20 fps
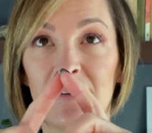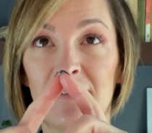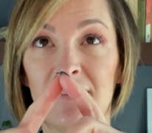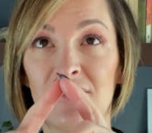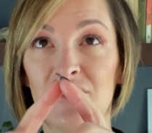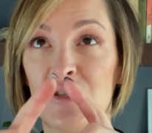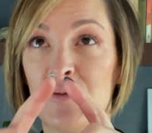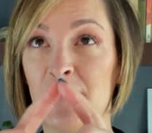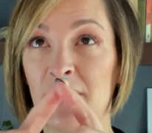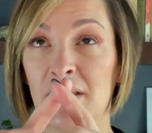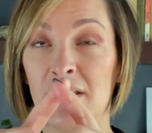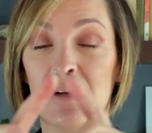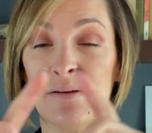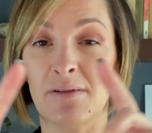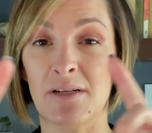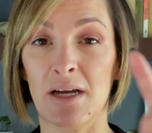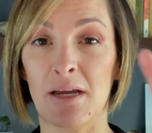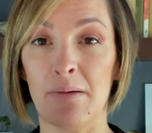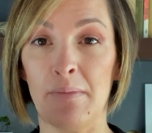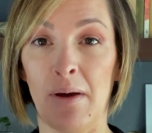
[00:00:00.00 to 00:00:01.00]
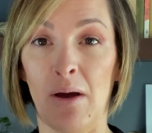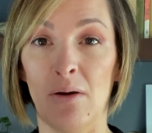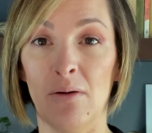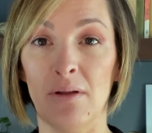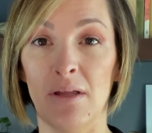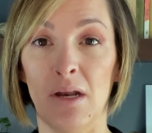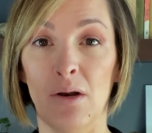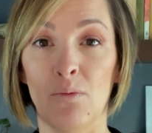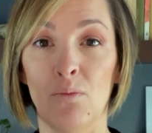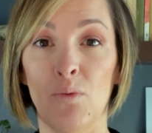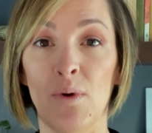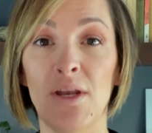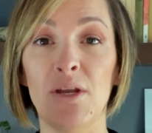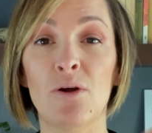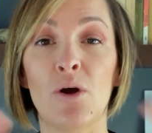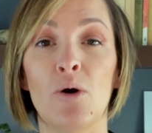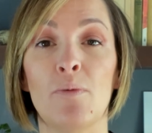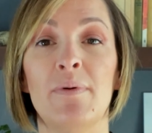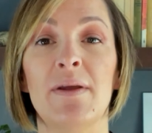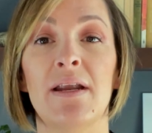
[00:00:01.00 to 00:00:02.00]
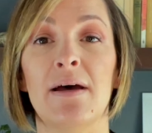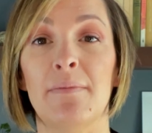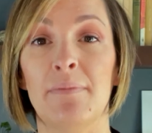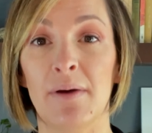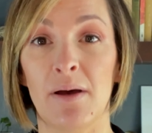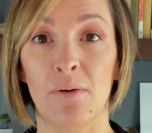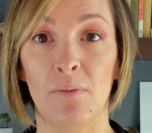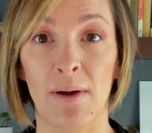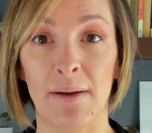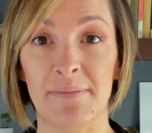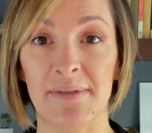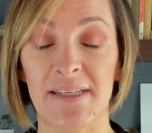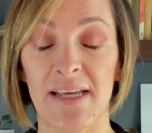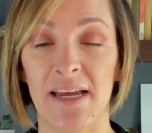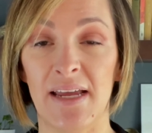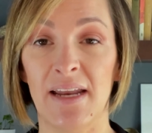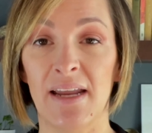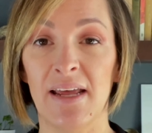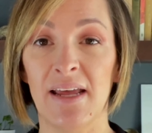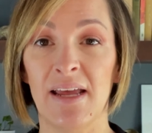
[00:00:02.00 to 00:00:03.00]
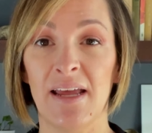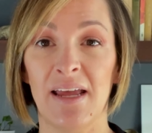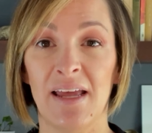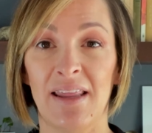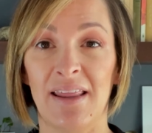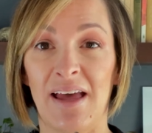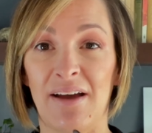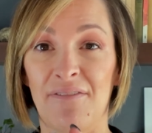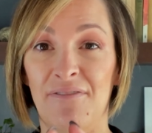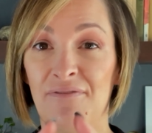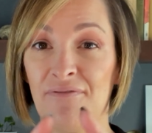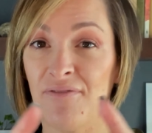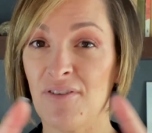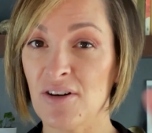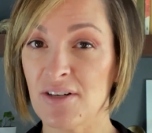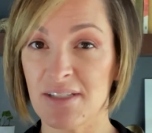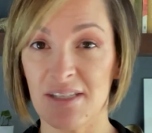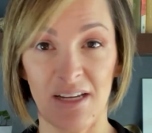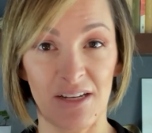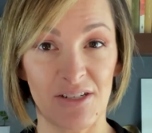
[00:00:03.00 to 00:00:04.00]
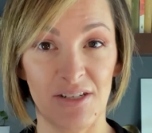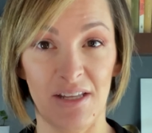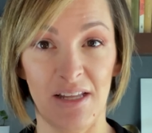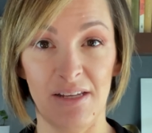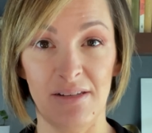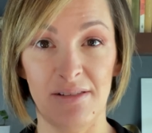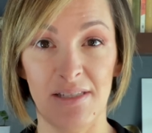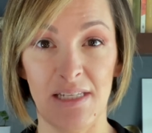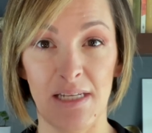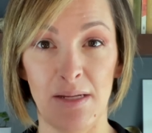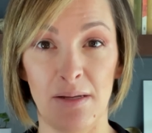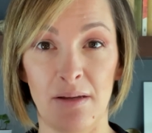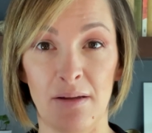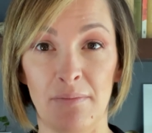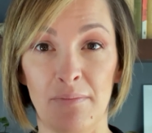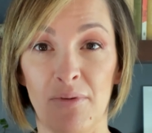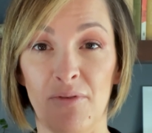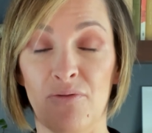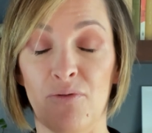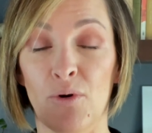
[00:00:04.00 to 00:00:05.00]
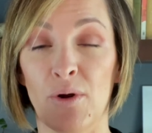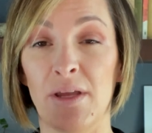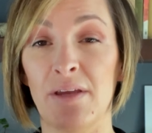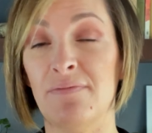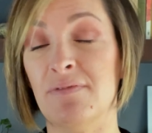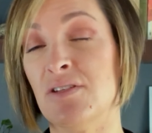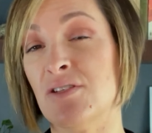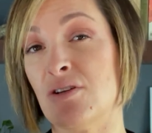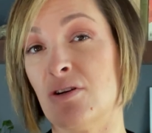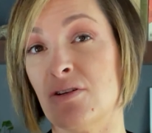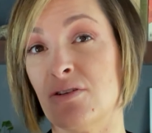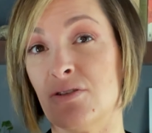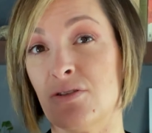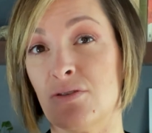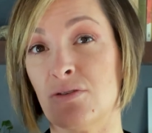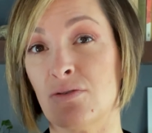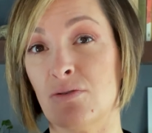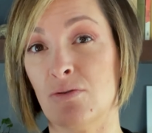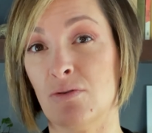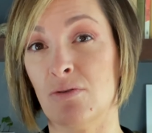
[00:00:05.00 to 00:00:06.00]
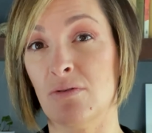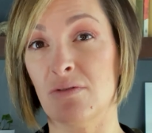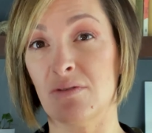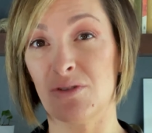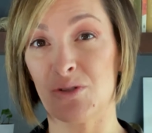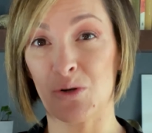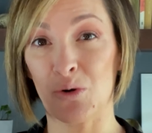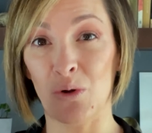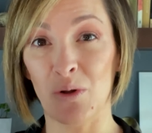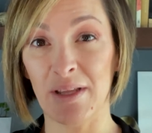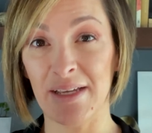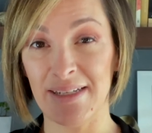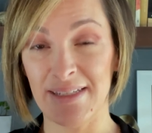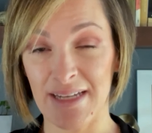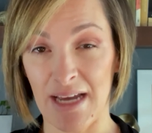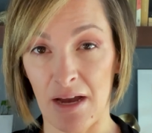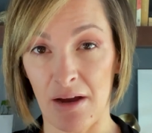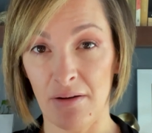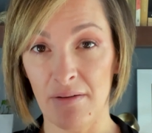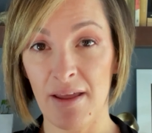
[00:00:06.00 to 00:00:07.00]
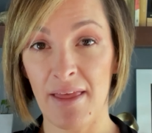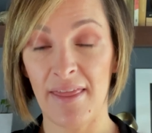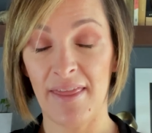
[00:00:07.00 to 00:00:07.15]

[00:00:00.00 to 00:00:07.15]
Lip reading: Just to be clear, I'm talking about, when you open up a website, that first section that you see before you even start scrolling down,